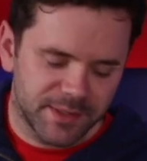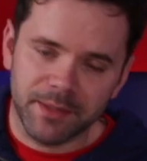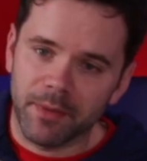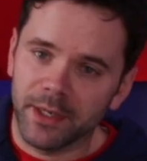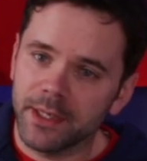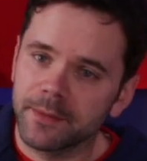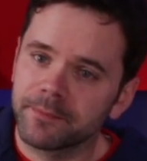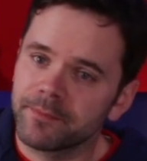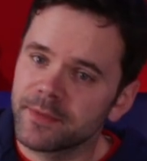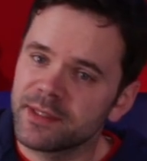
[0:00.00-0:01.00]
D minor,
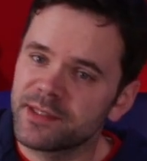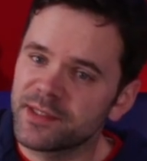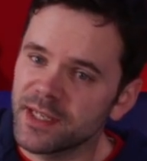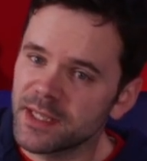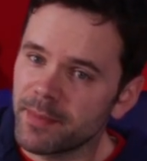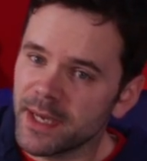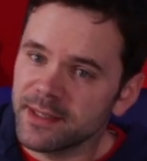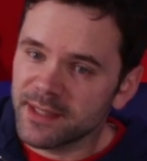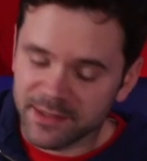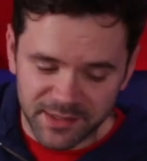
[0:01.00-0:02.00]
C in the
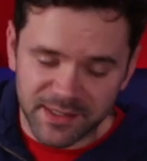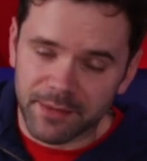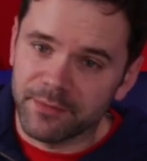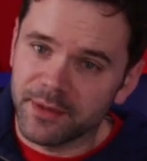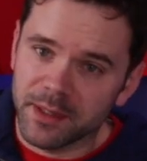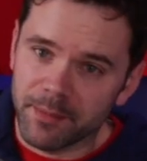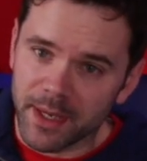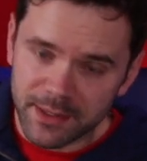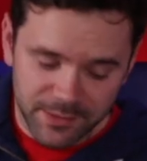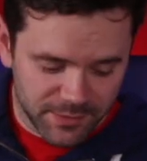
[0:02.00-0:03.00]
bass, that's the seventh in the
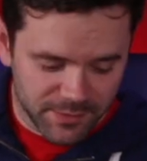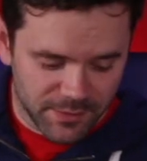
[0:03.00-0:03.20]
bass.